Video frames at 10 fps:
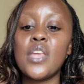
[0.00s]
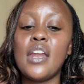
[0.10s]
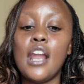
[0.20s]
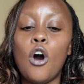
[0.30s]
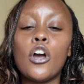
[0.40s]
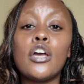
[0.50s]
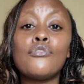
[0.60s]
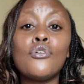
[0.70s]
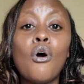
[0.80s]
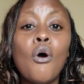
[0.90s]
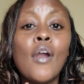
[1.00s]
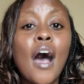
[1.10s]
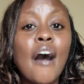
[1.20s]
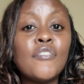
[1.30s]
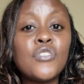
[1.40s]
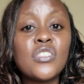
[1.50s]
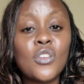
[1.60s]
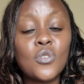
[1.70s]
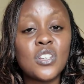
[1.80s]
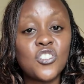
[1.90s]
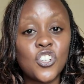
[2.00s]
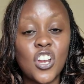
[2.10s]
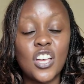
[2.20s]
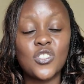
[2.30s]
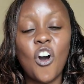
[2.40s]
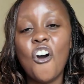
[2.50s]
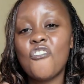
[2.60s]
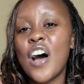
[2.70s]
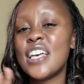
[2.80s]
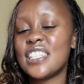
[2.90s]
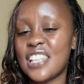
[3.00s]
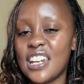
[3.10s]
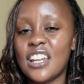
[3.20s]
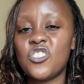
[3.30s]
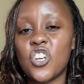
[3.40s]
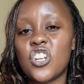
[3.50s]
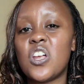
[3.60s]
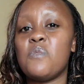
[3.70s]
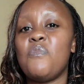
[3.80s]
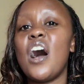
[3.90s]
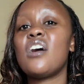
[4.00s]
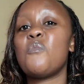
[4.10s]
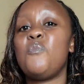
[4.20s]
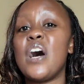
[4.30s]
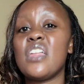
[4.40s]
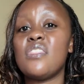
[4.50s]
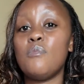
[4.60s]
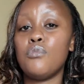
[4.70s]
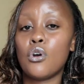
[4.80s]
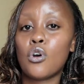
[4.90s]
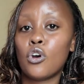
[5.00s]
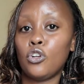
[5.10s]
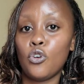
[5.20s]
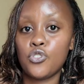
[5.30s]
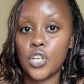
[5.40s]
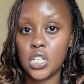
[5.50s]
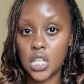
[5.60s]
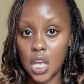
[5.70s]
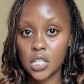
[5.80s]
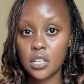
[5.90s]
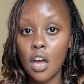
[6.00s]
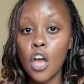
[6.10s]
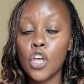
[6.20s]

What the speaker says: Now, if you own 100,000 shares of Standard Chartered Bank by the book closure date,